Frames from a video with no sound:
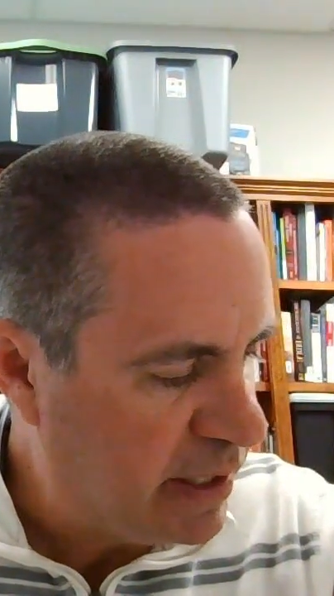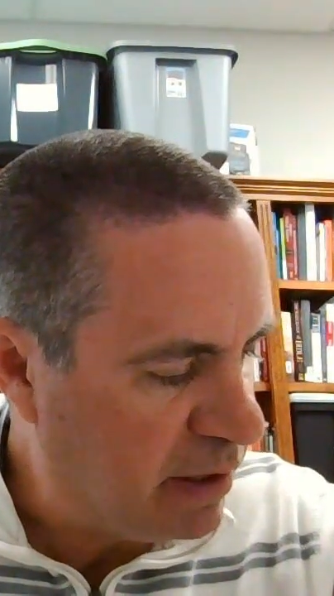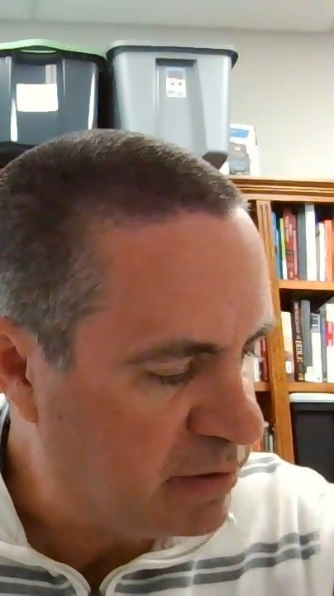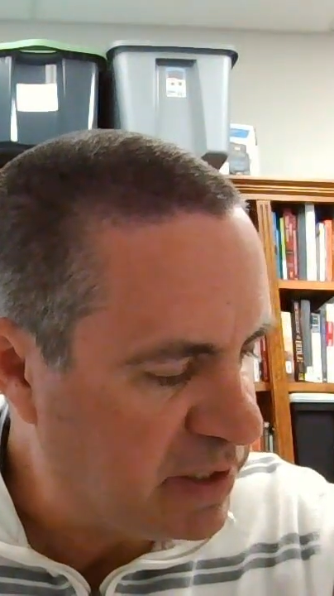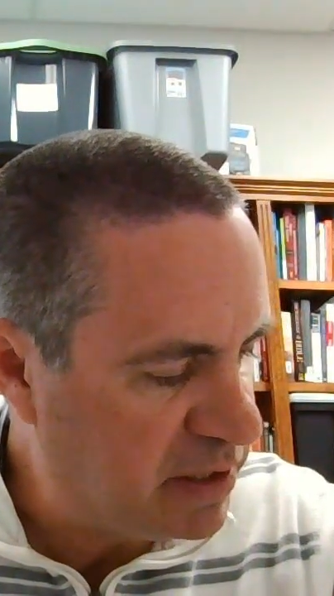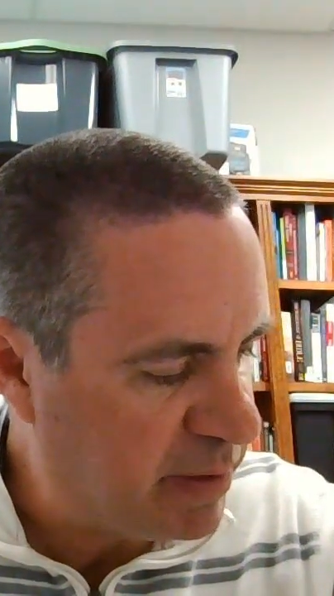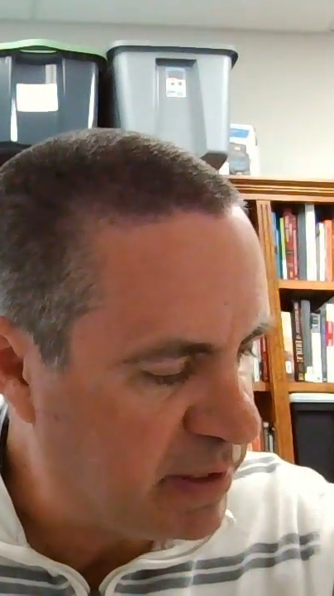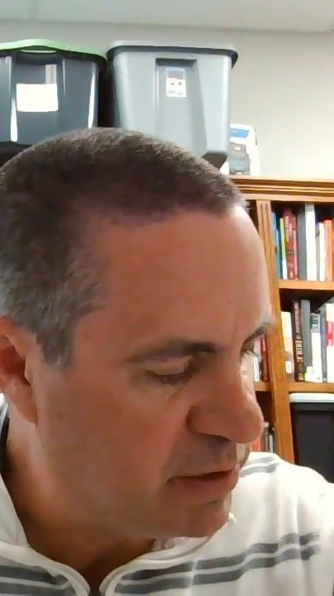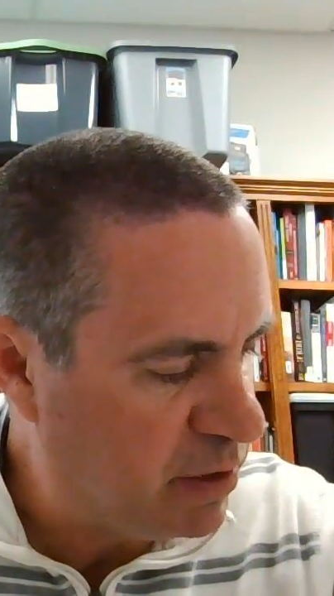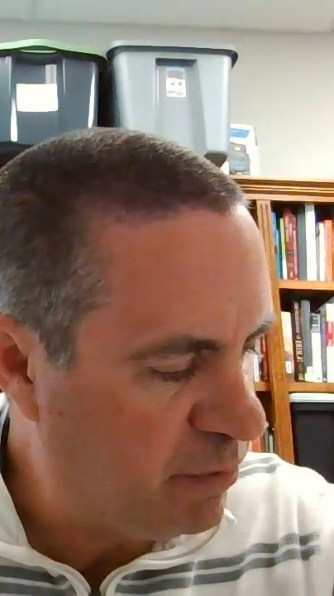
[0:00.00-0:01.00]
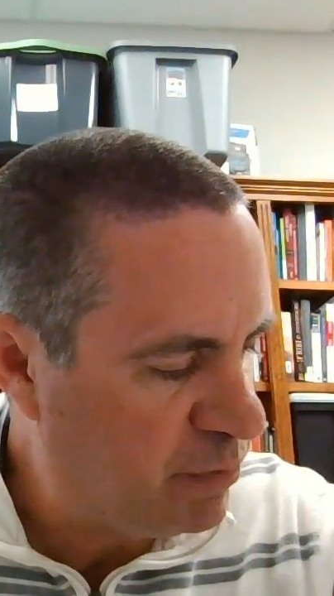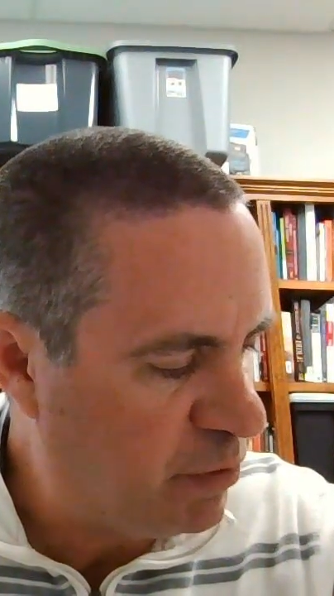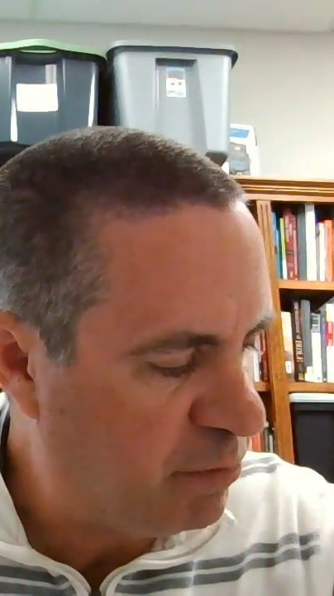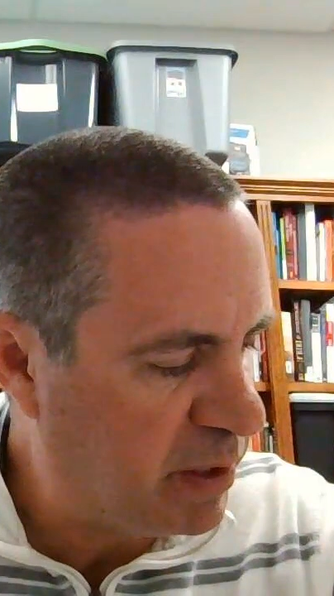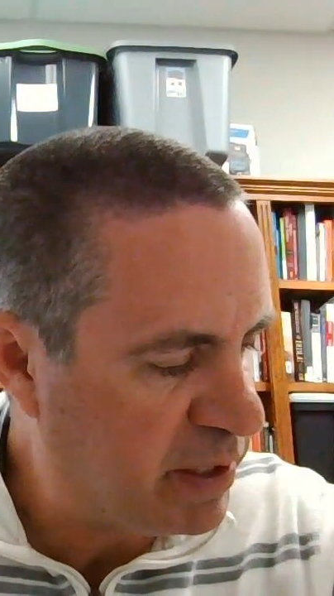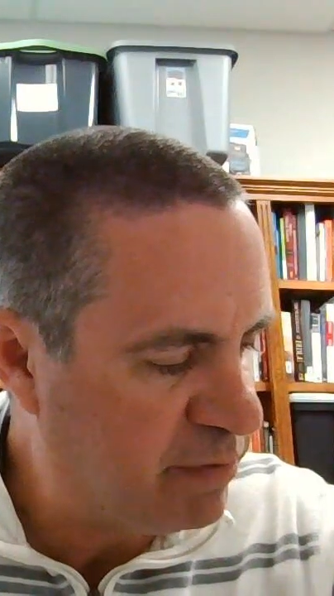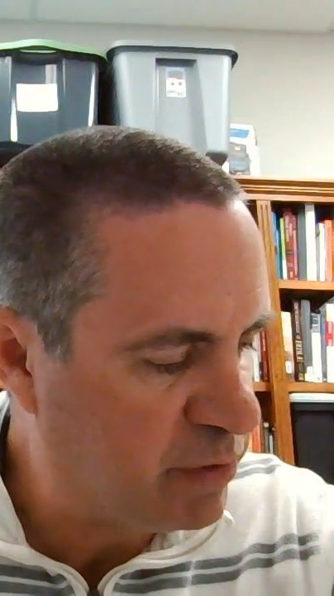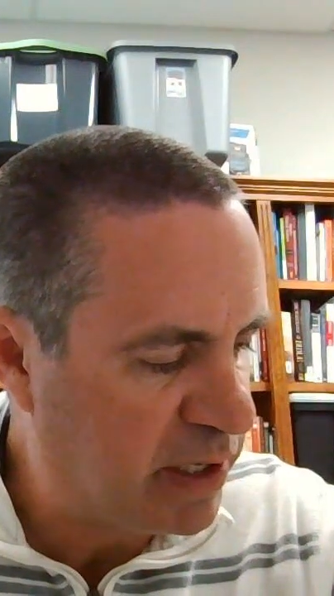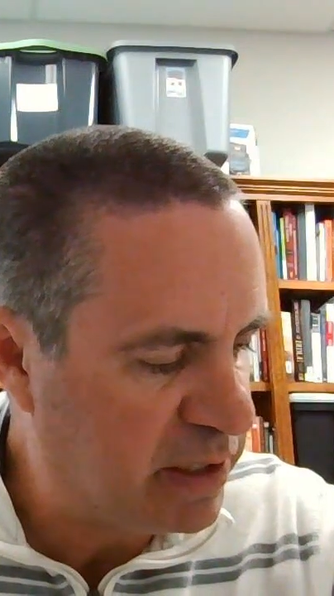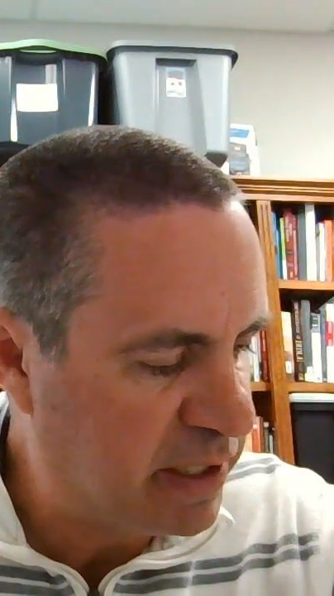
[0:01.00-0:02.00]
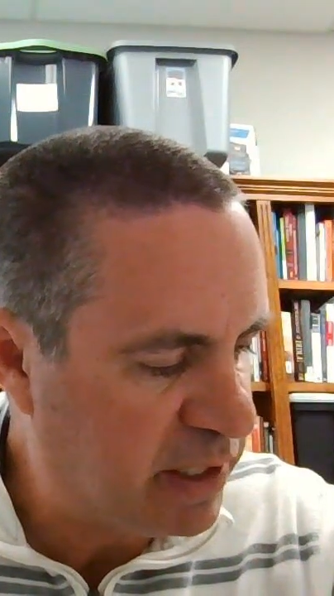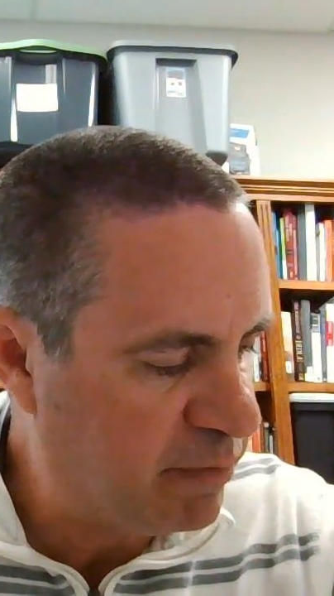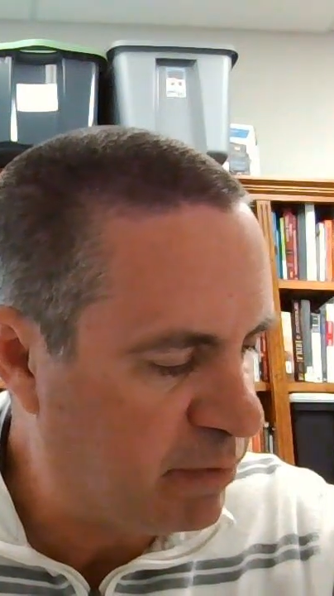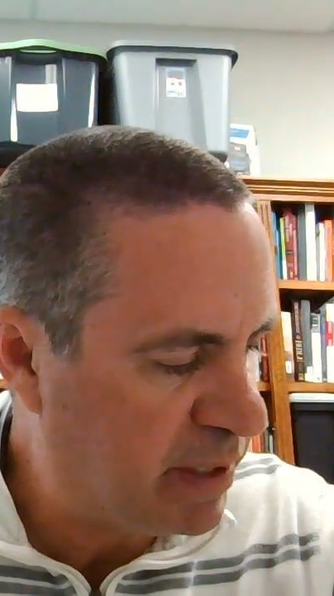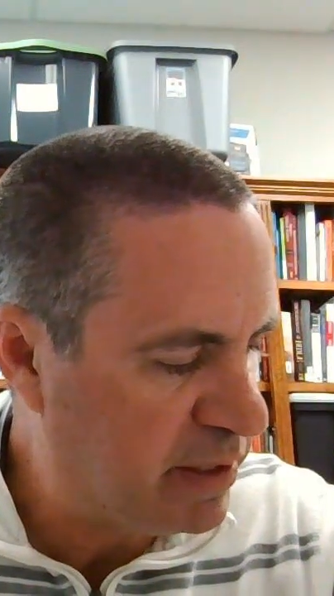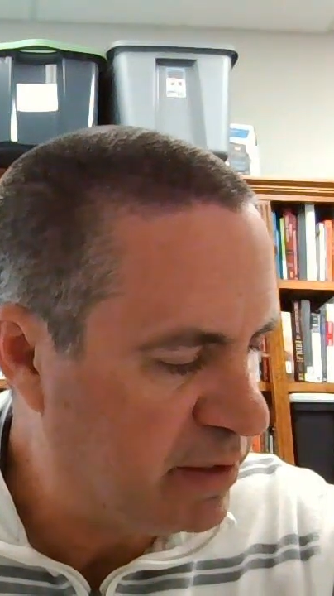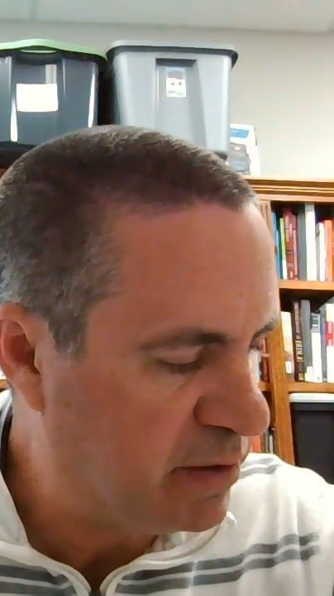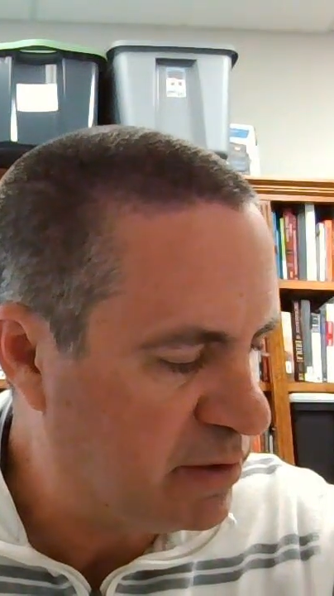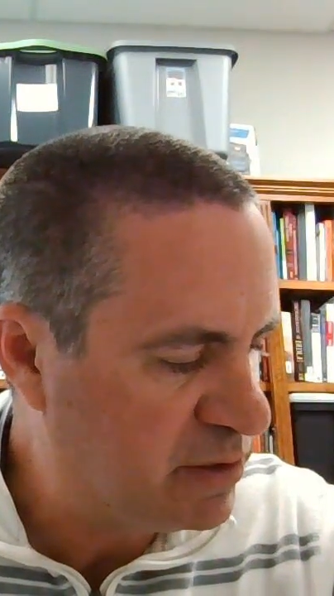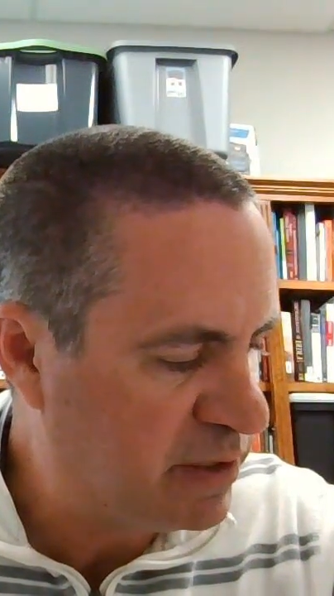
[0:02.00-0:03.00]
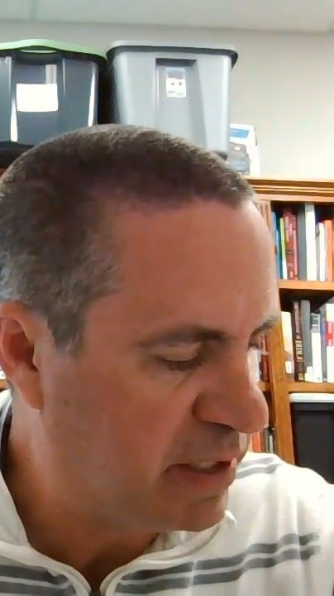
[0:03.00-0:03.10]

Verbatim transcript: And I'll say to myself, You have plenty of grain laid up for many years.